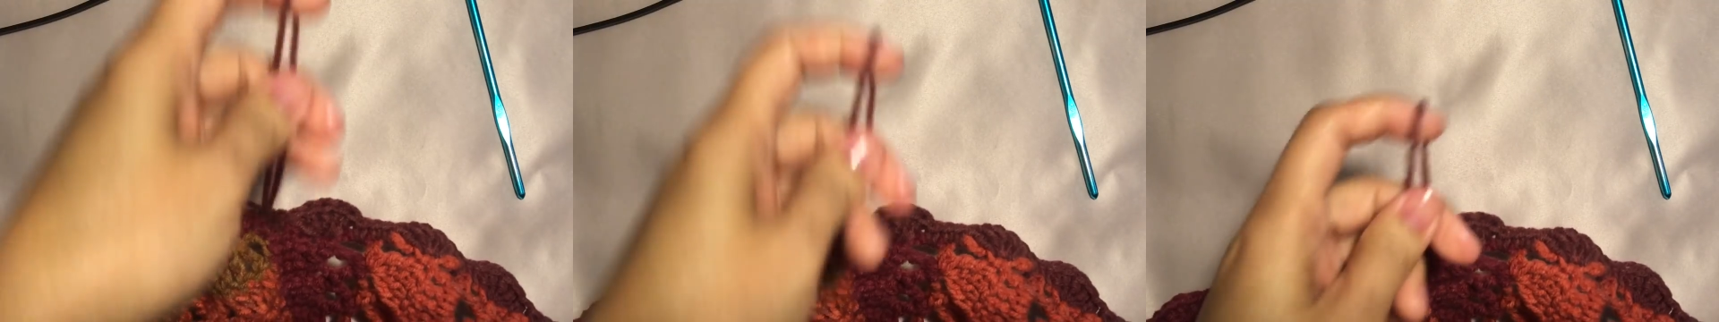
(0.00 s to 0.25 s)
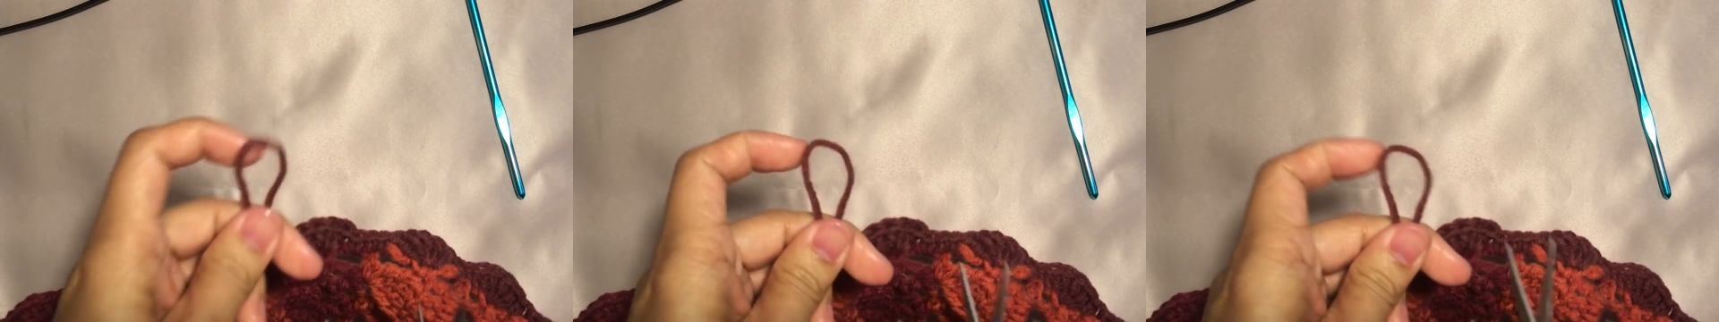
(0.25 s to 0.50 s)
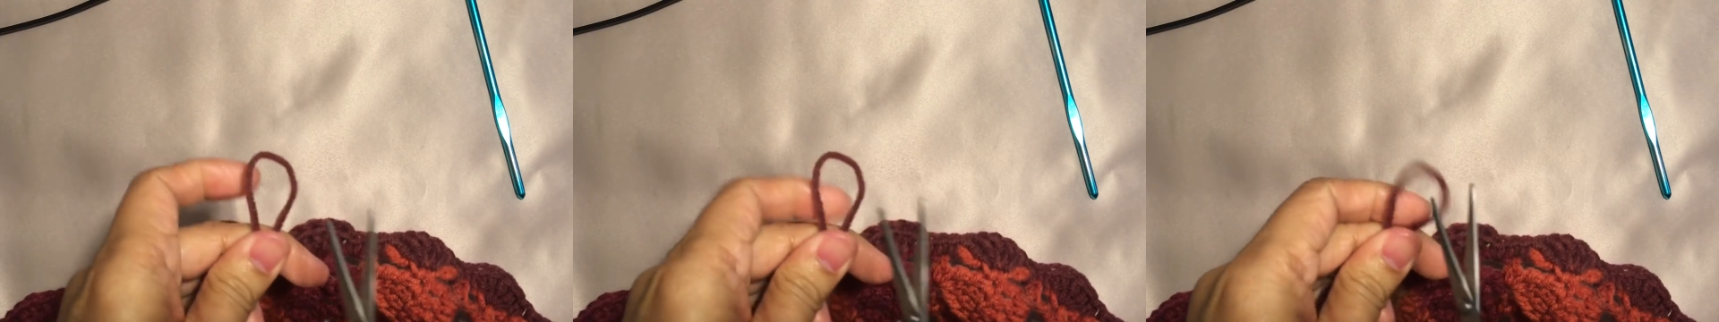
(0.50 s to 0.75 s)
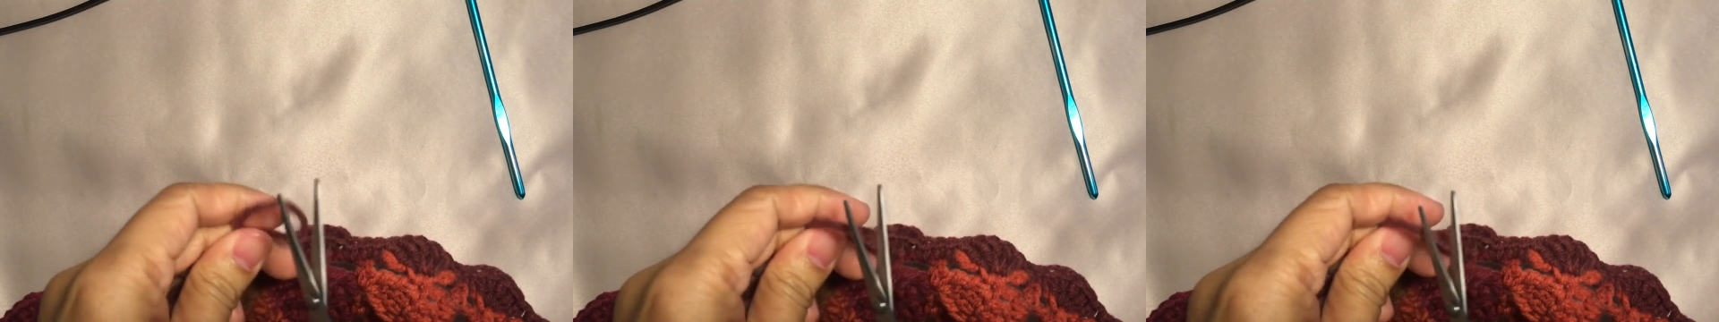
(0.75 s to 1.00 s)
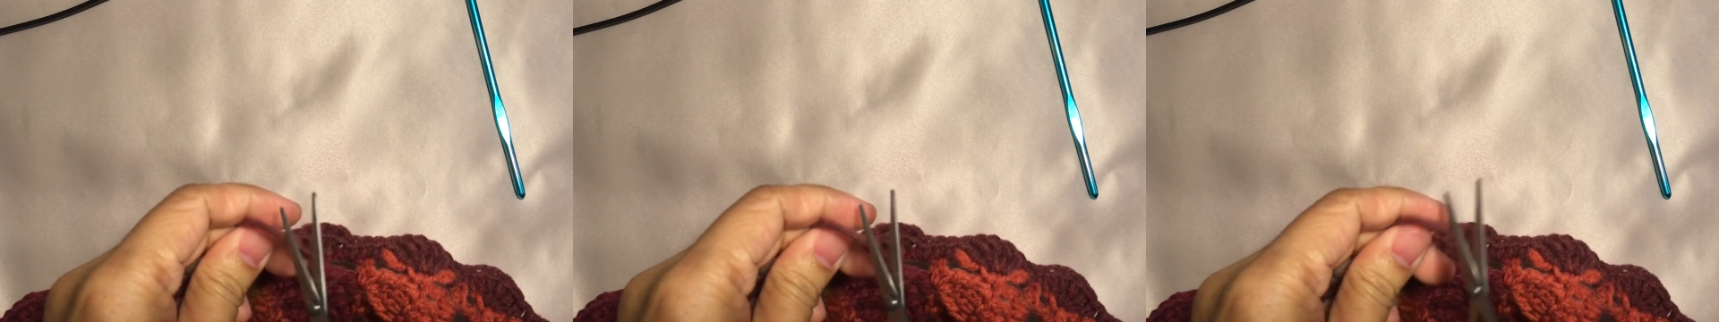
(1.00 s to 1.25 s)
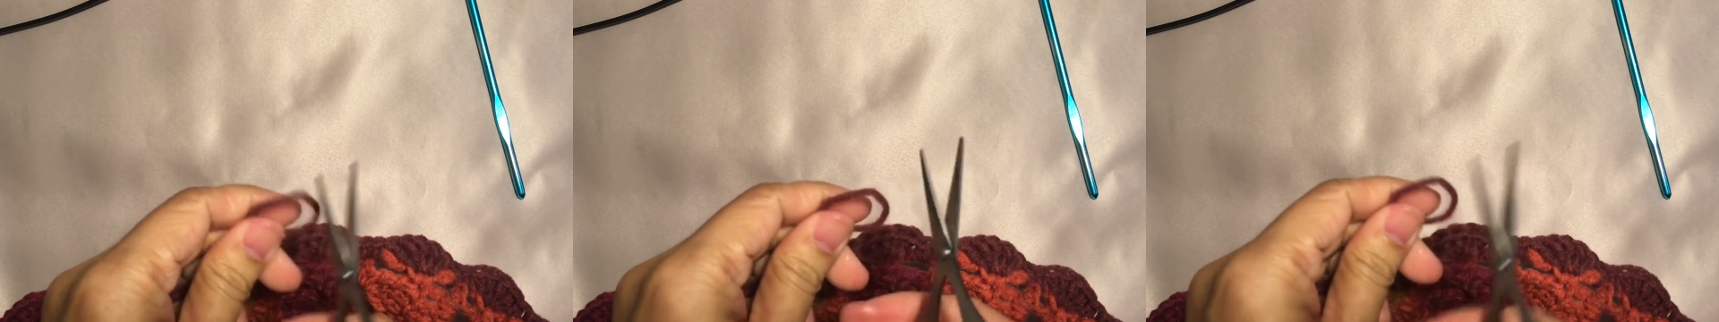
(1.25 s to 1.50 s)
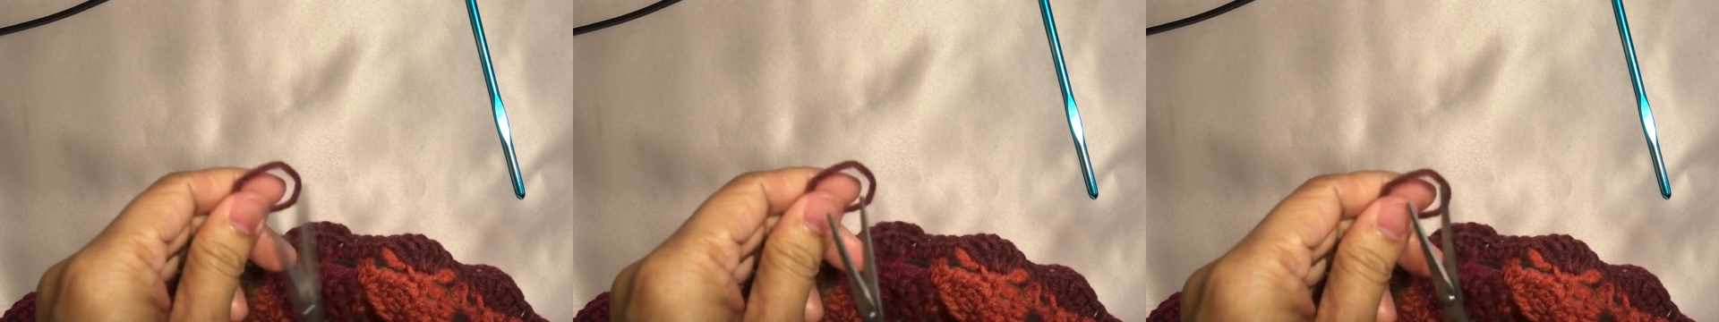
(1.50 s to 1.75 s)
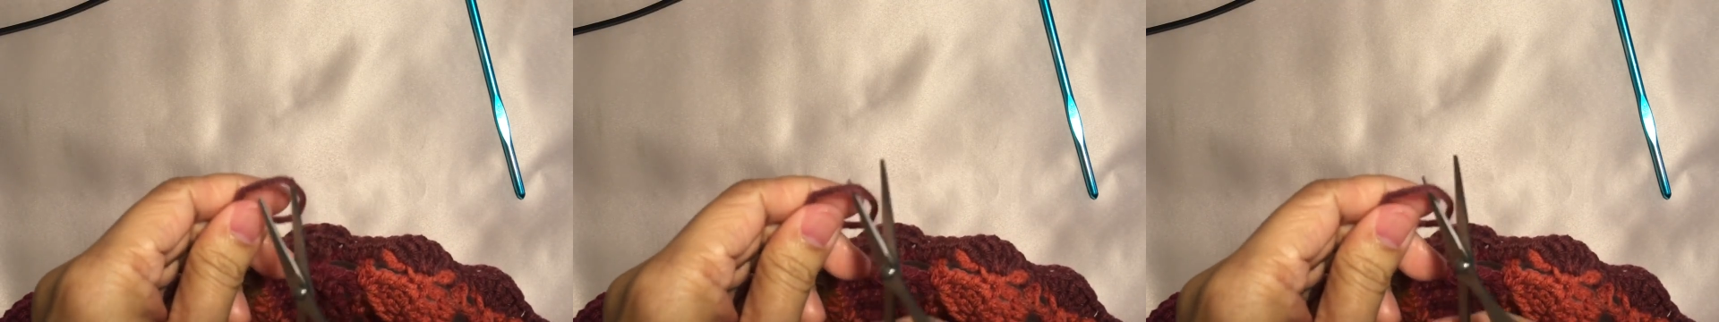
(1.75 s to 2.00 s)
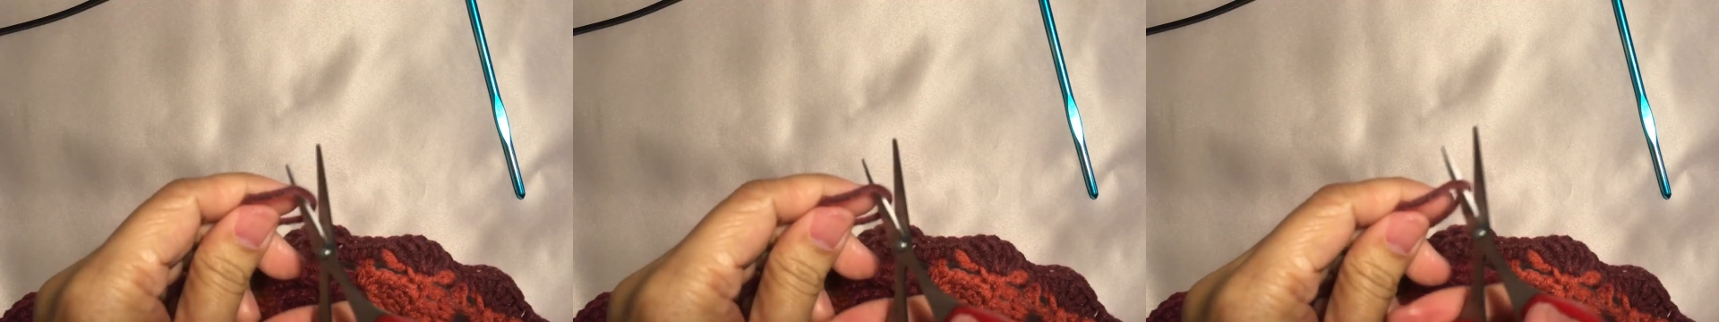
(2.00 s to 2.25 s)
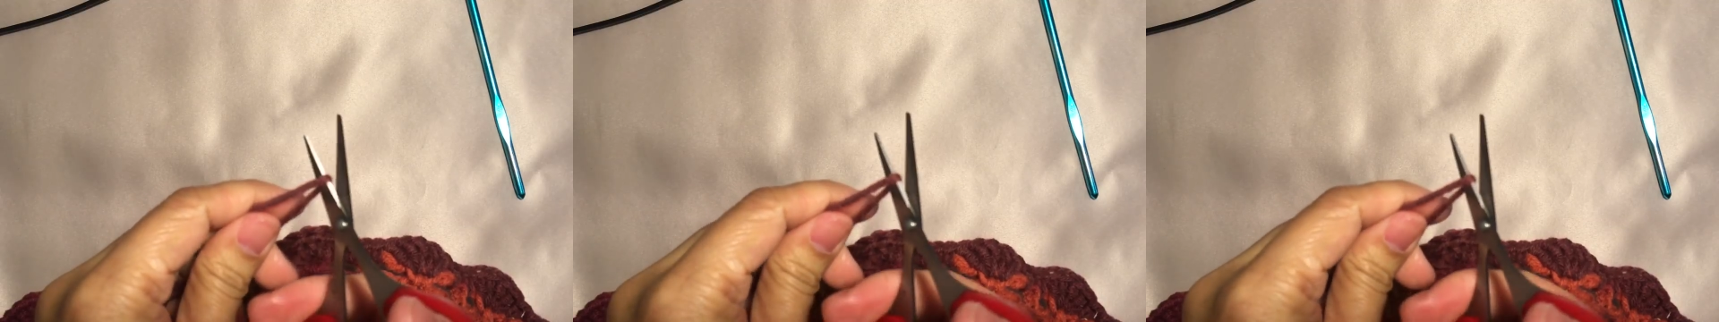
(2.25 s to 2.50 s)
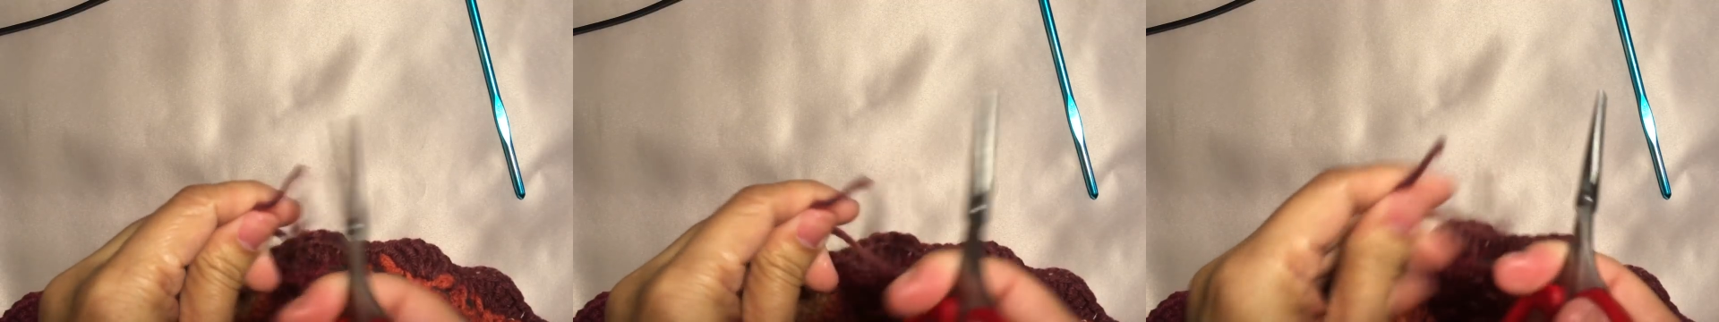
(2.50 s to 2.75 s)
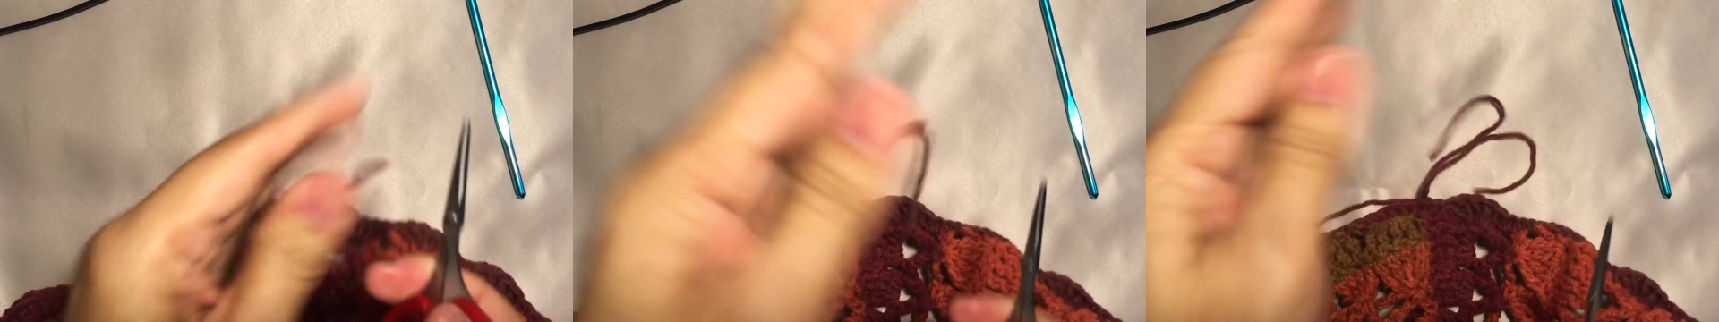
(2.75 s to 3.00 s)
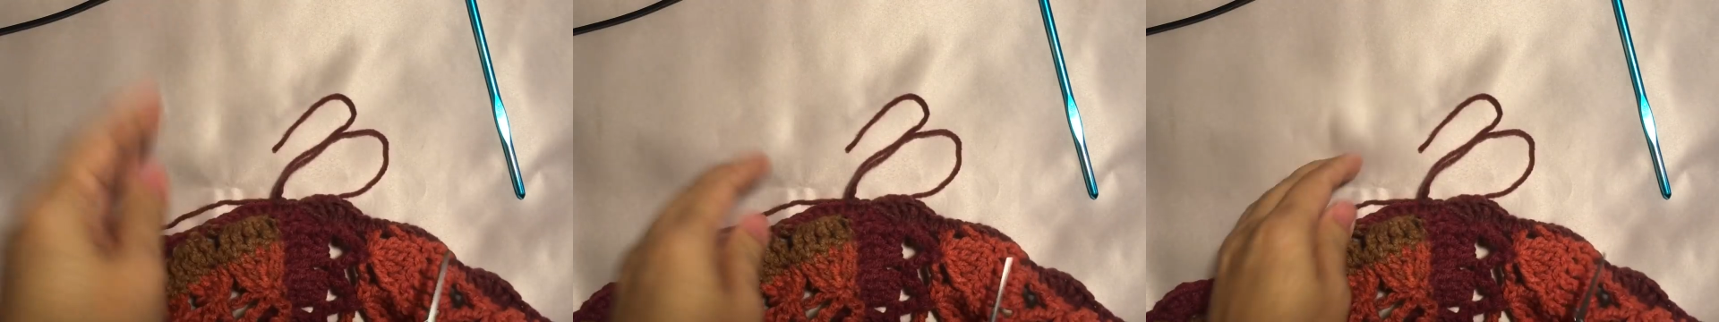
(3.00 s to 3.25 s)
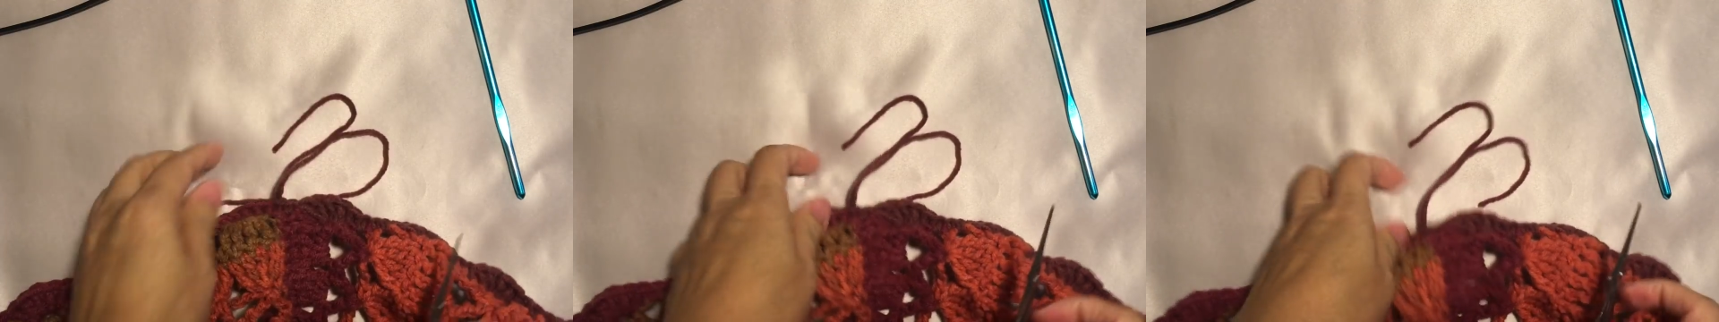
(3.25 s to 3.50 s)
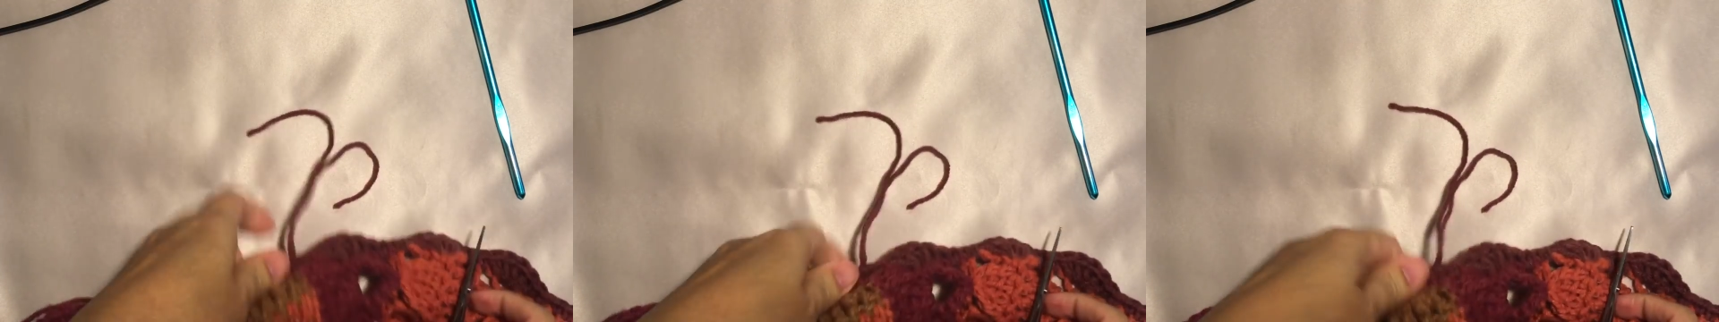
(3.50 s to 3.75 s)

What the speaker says: [unreadable: no face in view]